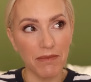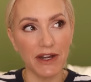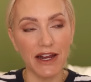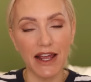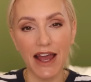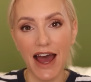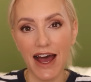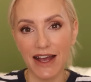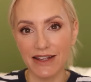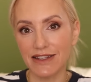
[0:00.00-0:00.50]
but
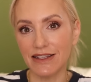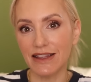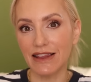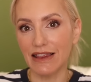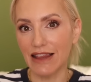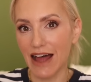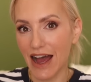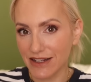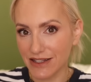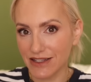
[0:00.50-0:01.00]
it hasn't
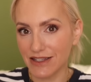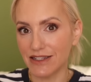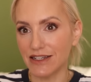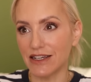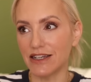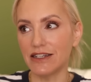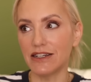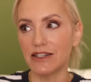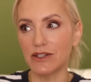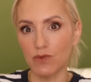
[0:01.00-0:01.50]

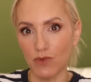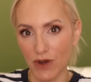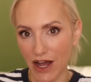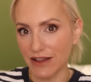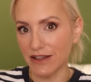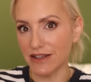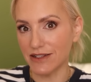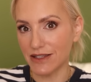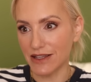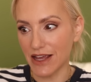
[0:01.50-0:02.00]
lasted as
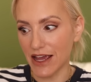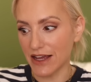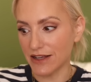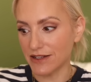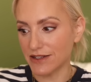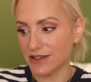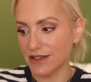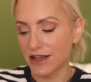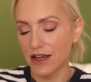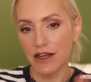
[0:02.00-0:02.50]
well as
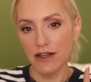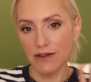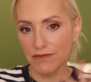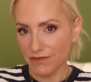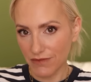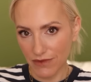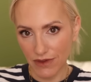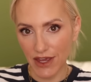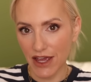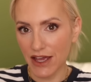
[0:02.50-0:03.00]
this.
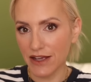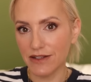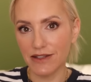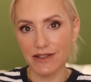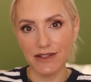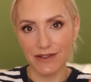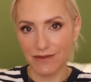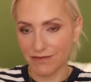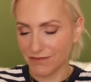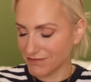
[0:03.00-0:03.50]

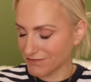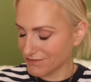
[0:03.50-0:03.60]
This,